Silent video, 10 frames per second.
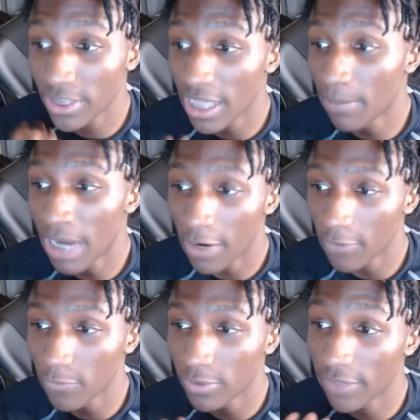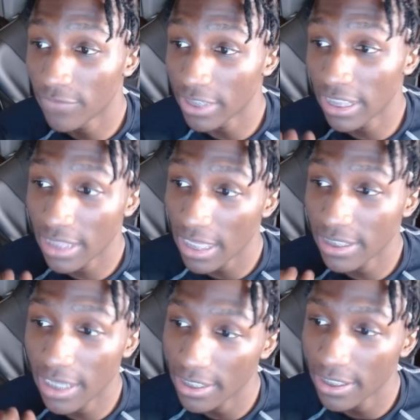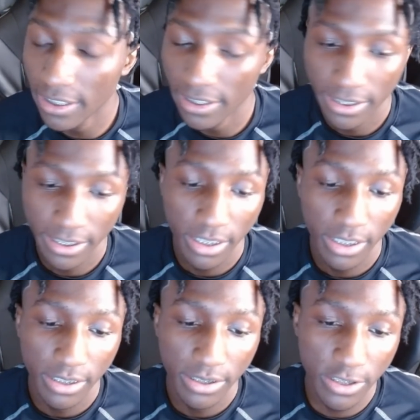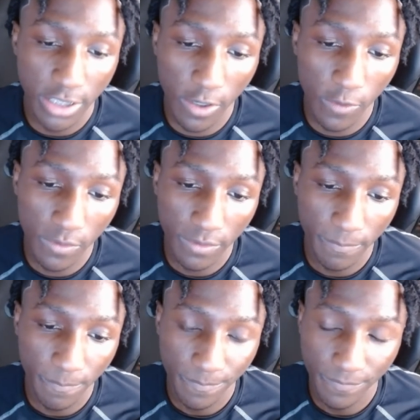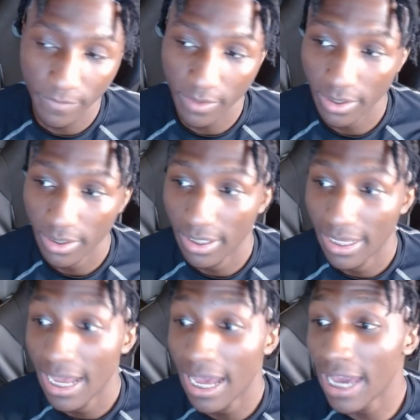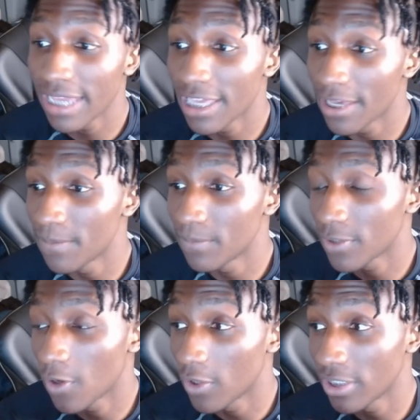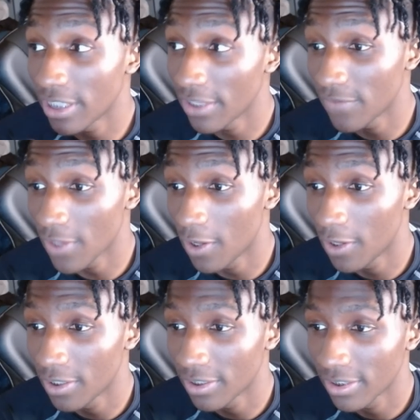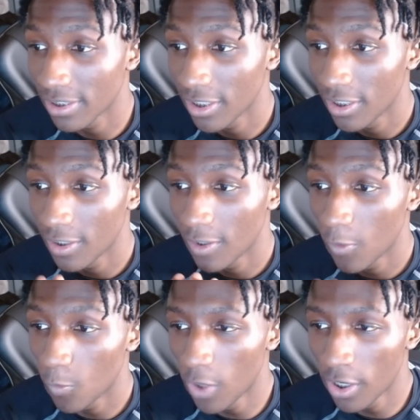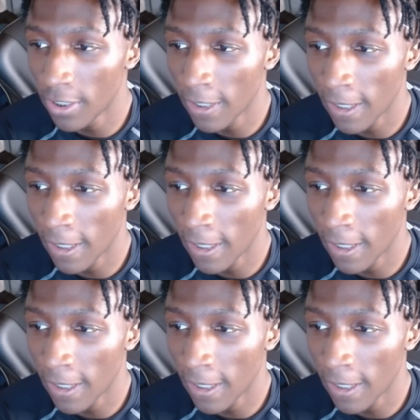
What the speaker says: not powerful enough to get that done. So, I am going to give y'all one